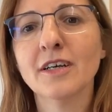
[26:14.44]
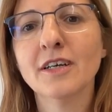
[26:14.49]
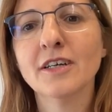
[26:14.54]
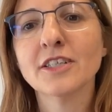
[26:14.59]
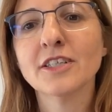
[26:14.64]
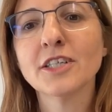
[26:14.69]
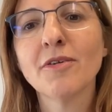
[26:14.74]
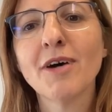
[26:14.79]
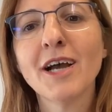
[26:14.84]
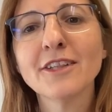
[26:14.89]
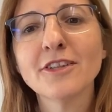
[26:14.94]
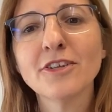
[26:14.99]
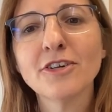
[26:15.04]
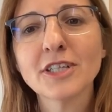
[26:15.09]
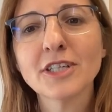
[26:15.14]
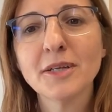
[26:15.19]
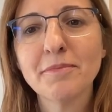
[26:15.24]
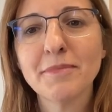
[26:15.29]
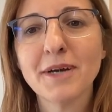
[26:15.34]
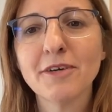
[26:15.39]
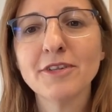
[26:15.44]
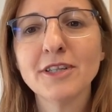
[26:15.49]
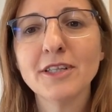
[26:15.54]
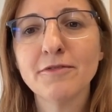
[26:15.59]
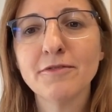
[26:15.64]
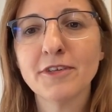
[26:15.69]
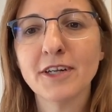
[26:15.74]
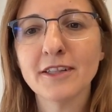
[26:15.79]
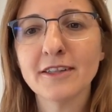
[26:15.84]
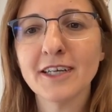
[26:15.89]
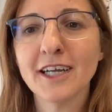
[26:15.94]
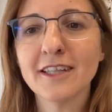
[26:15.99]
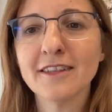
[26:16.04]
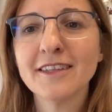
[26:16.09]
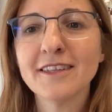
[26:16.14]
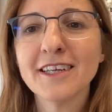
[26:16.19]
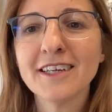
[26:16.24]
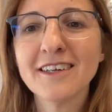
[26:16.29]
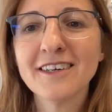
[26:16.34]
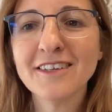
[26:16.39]
So I talked about different
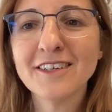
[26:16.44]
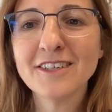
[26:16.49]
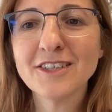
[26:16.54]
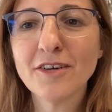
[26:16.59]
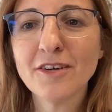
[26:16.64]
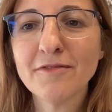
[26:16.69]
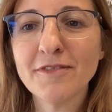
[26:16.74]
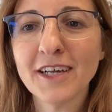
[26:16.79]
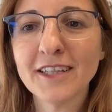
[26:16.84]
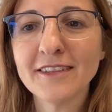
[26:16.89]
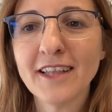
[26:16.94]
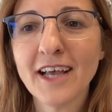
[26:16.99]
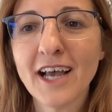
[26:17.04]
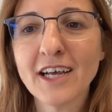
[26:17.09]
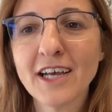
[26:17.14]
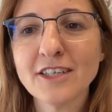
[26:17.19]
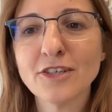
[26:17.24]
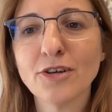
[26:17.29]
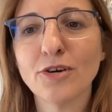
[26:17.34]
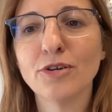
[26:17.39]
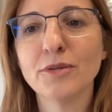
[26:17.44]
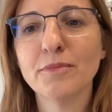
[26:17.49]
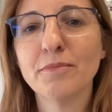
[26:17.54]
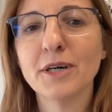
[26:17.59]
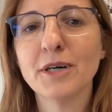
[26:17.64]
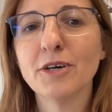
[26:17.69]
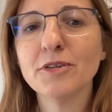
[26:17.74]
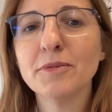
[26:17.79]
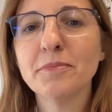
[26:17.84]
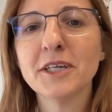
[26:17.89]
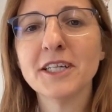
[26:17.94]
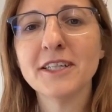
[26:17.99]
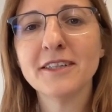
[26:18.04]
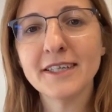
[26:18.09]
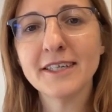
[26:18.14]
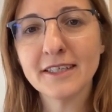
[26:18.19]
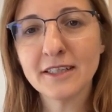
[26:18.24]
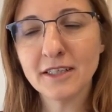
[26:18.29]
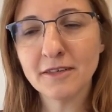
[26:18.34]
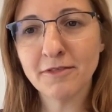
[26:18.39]
categories of attacks on both
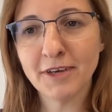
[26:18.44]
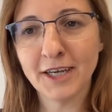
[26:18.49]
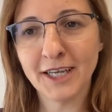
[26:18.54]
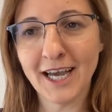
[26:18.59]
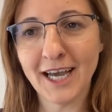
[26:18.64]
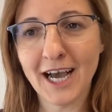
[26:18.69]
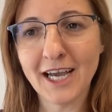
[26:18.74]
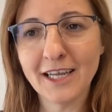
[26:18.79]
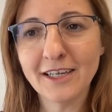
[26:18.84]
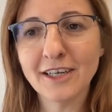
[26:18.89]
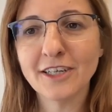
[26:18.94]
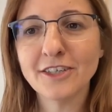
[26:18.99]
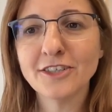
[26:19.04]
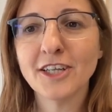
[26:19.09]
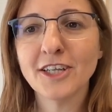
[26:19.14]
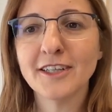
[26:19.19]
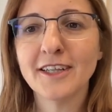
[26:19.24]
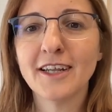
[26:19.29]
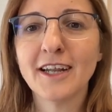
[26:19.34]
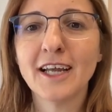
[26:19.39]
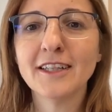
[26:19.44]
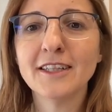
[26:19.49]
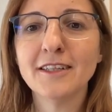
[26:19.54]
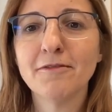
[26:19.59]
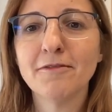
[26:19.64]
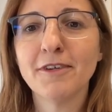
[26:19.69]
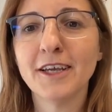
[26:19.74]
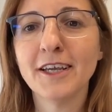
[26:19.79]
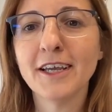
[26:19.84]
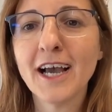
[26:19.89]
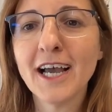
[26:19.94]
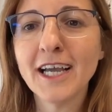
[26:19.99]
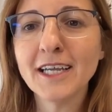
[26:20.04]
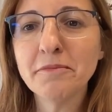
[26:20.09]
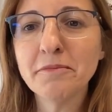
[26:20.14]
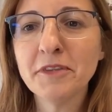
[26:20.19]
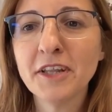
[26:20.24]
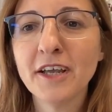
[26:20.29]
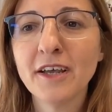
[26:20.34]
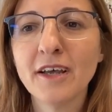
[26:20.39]
predictive AI and generative AI.